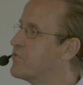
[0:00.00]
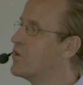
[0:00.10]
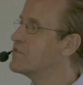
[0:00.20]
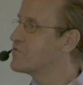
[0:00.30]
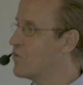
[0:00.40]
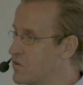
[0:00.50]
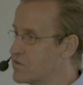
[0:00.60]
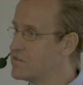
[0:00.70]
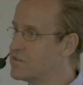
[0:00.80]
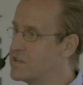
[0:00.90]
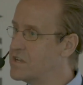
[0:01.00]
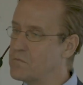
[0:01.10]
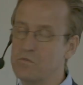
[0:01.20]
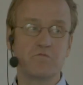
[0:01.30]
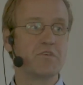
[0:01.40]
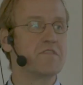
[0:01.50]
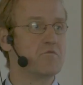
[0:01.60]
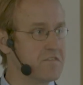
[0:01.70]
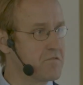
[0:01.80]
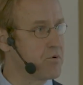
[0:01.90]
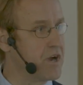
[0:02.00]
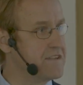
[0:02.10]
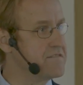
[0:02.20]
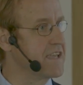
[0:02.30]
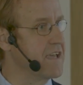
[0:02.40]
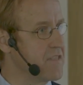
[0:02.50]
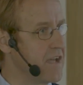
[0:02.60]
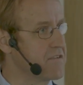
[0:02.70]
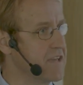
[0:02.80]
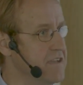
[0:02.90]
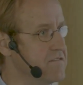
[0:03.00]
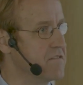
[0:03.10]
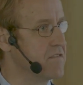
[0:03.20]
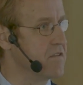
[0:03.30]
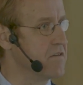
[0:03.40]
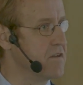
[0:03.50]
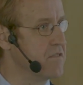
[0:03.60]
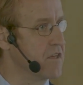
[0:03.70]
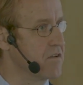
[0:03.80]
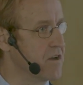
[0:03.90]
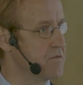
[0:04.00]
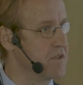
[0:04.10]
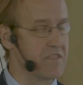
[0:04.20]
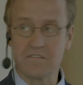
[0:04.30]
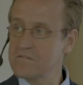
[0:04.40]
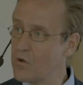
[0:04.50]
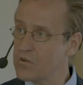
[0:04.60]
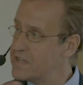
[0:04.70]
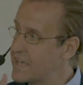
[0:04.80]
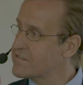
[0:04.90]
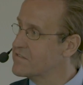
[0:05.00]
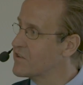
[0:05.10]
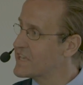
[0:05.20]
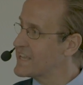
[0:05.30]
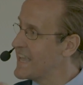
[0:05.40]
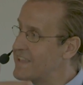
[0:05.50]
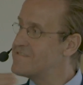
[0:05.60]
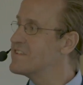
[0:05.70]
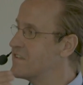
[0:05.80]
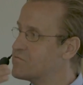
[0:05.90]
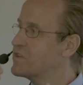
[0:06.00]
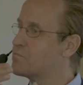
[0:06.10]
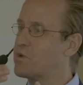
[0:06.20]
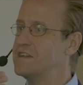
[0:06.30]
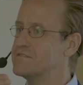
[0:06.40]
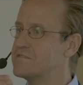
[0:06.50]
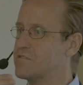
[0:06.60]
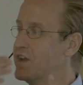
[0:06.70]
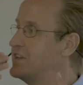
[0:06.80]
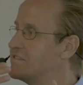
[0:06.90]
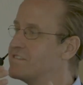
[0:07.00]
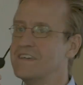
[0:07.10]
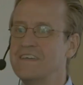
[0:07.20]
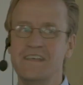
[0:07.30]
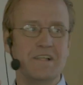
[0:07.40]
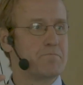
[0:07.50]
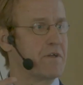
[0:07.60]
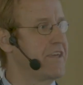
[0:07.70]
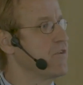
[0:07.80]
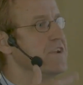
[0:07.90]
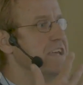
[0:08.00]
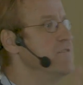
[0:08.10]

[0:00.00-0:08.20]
first order, between the risk pricing and the allocation in the economy. There's no connection. You can get risk prices, great, but they don't